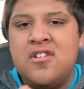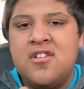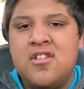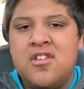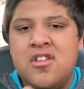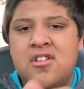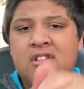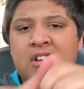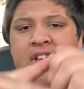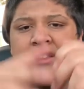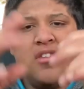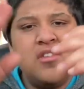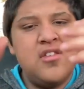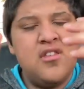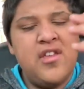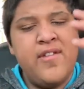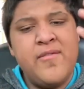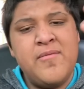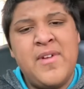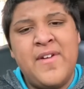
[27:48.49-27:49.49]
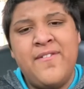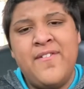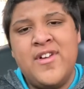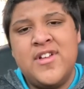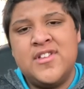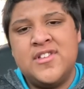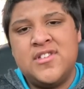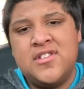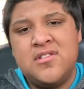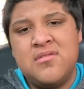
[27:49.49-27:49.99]
You know what? Even my
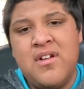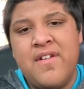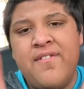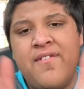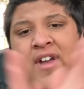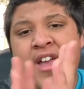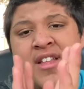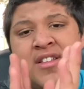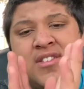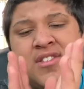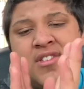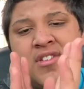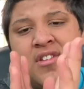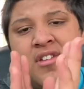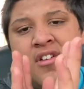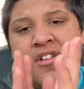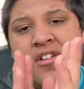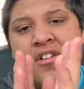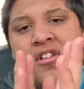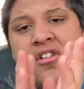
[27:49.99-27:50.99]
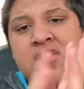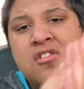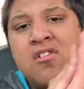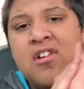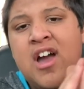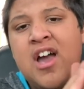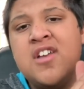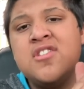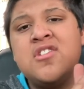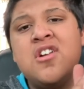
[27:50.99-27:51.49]
friends. So my friends, you
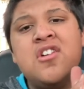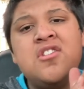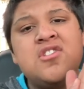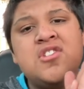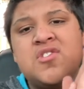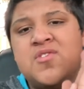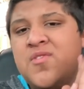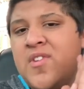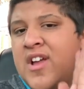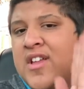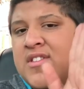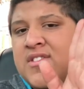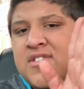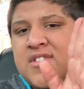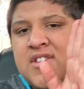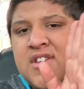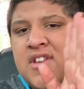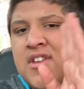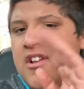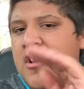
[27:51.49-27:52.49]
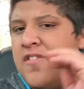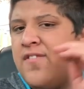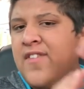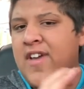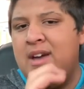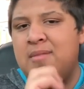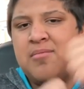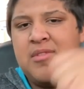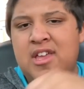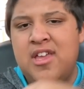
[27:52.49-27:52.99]
guys aren't just friends, you're
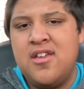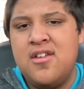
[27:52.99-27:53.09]
family.